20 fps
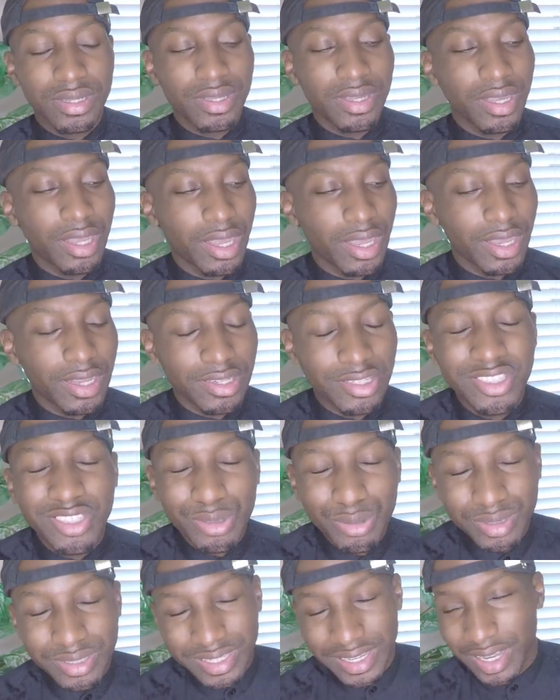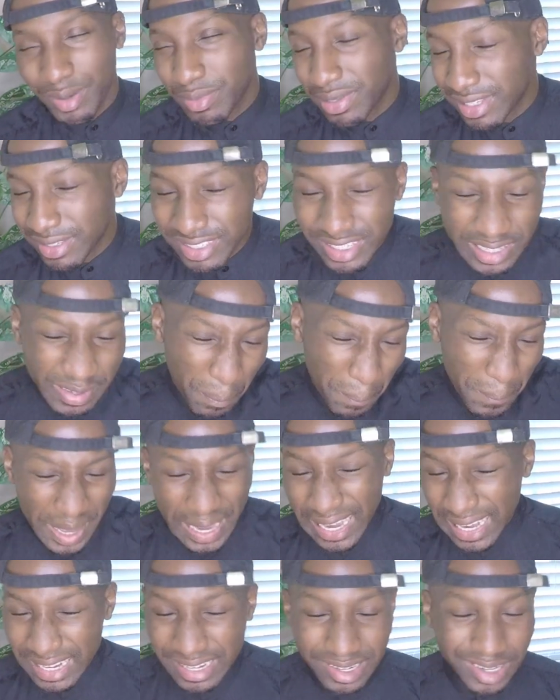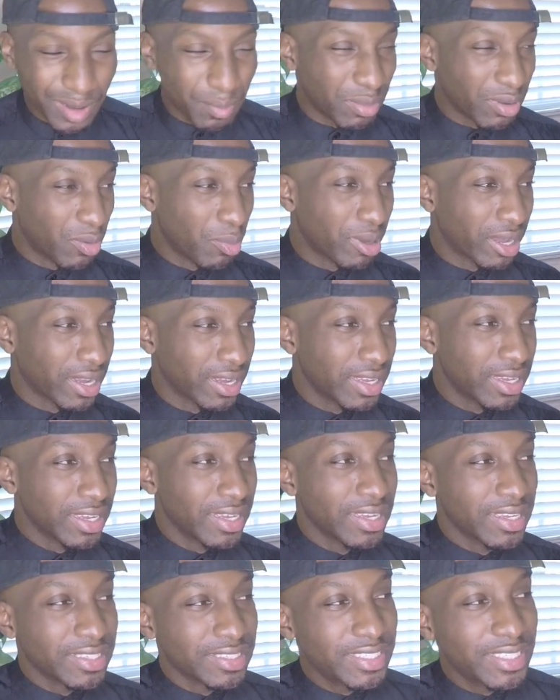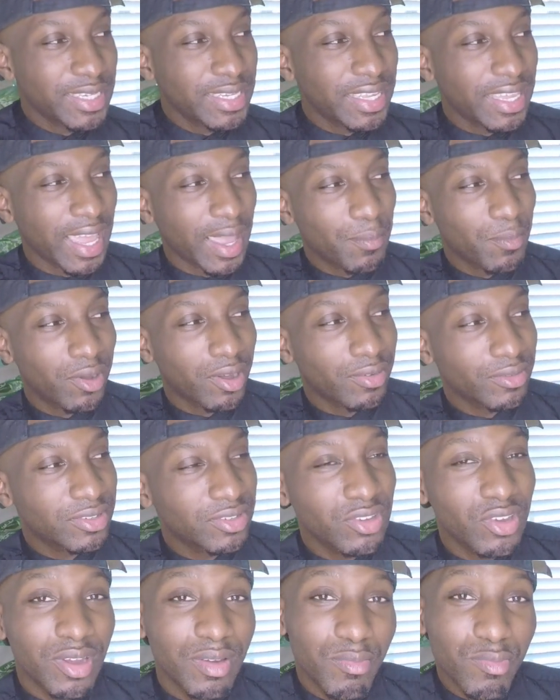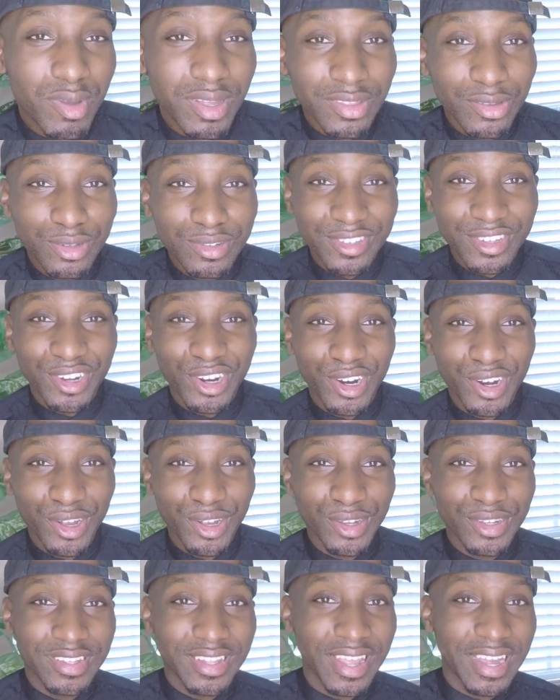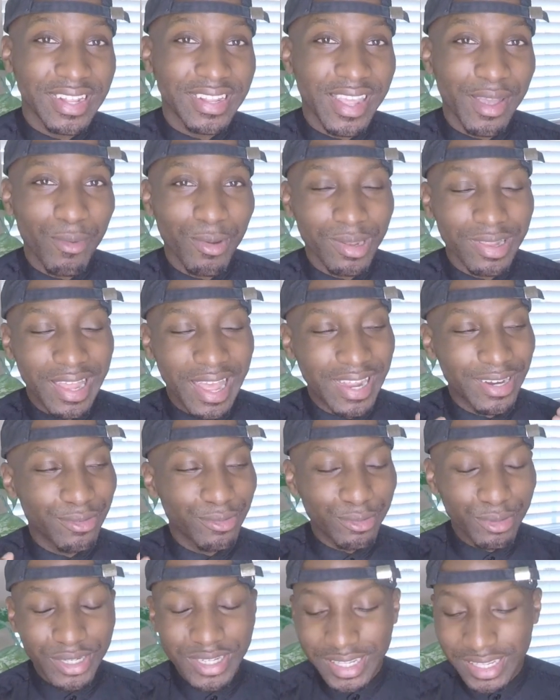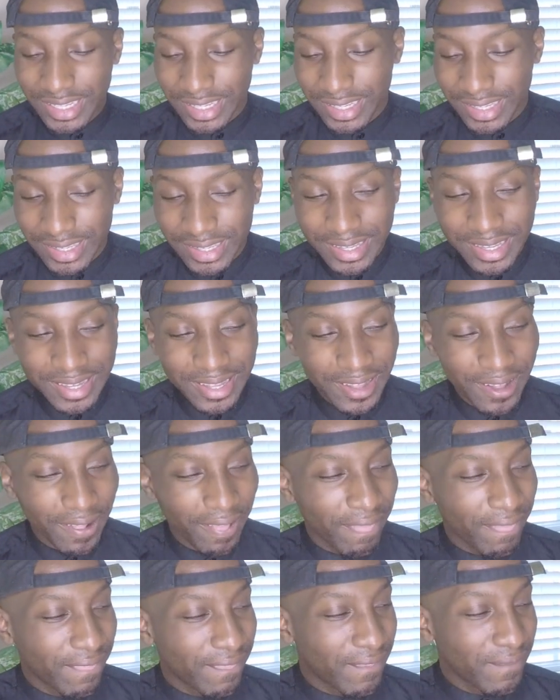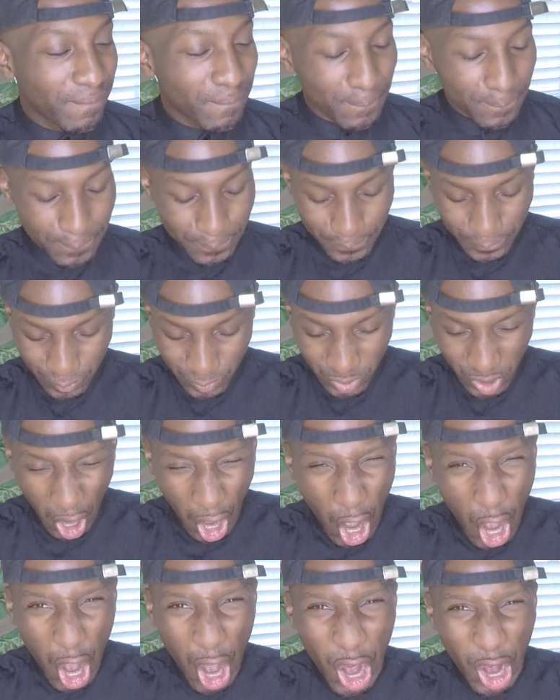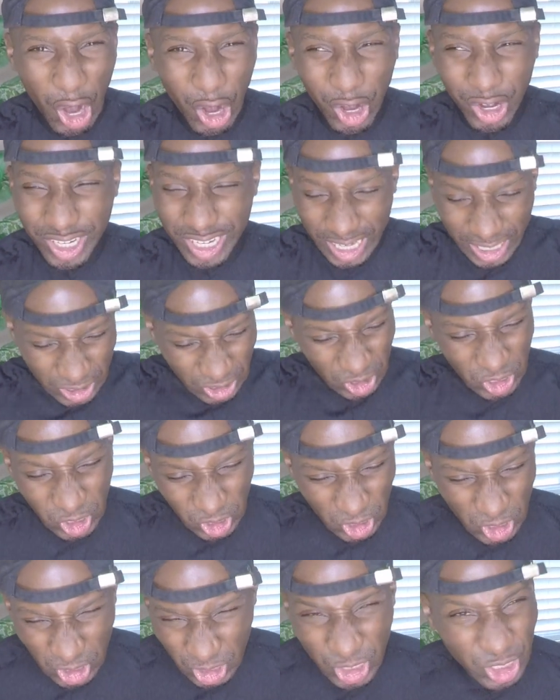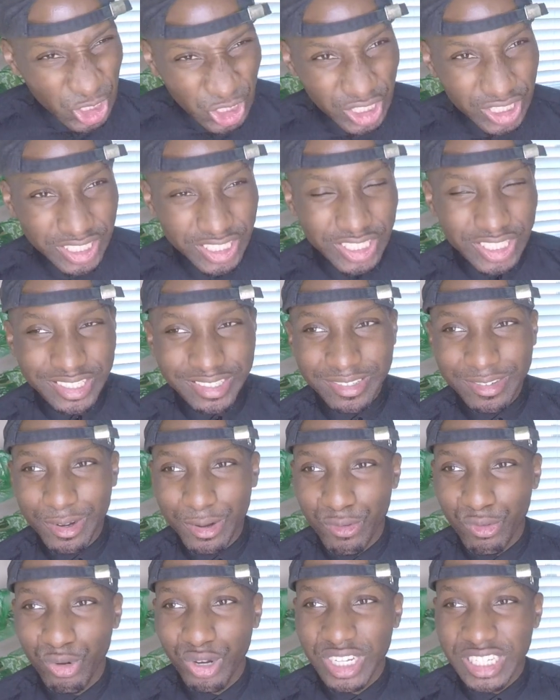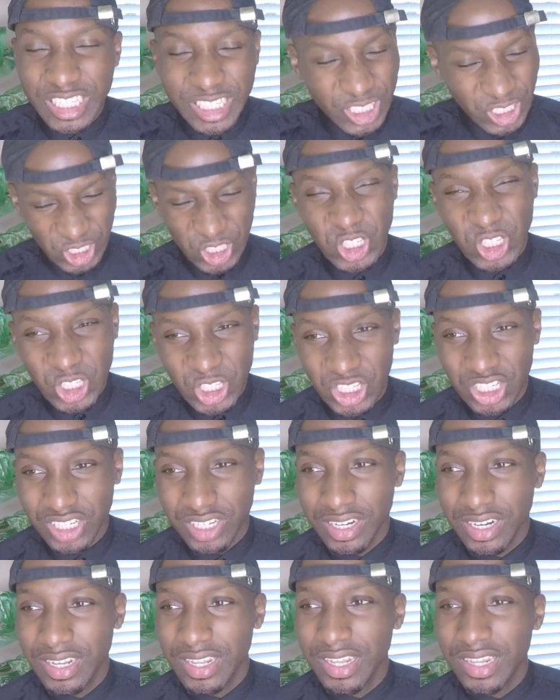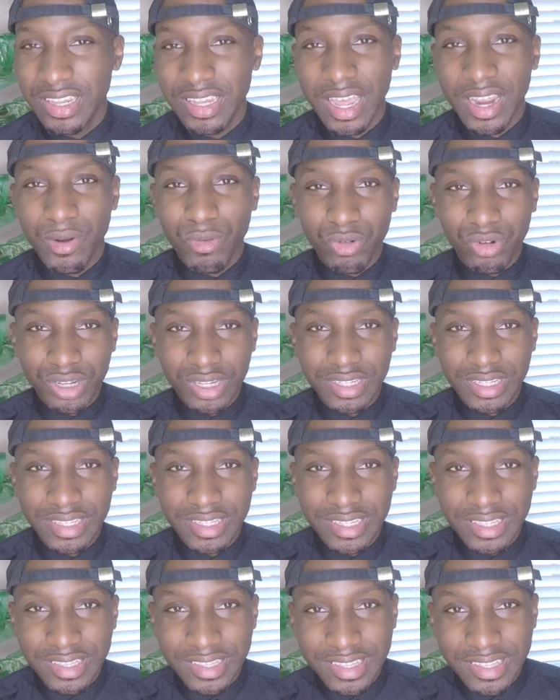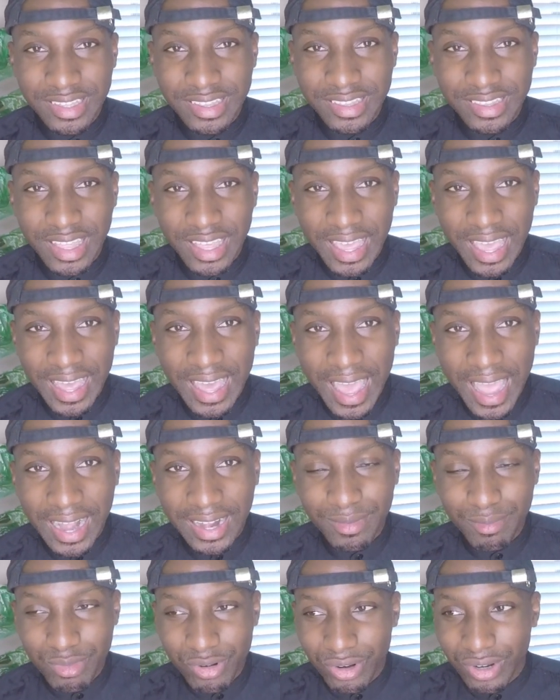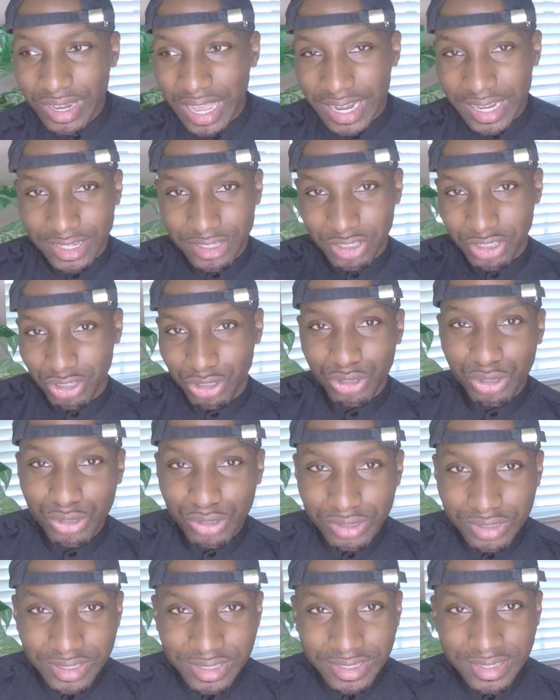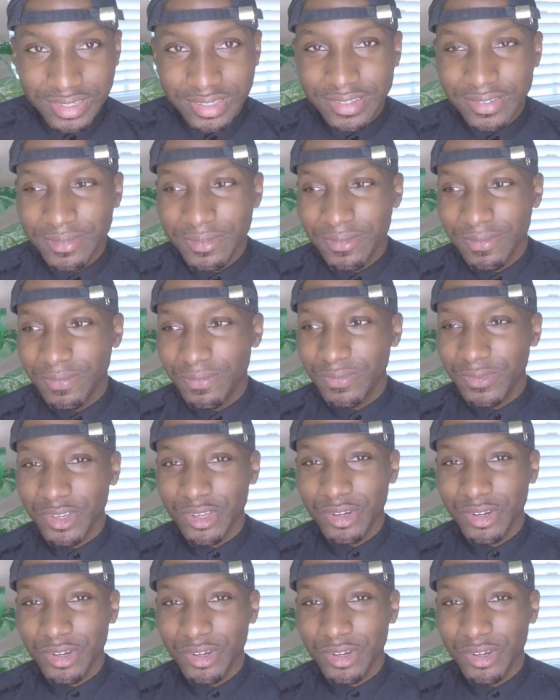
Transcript: And she would tell me, just man up. Oh my, she came off, you ever met those girls, like they were like really hard, like, just really, like really they act more like a dude. You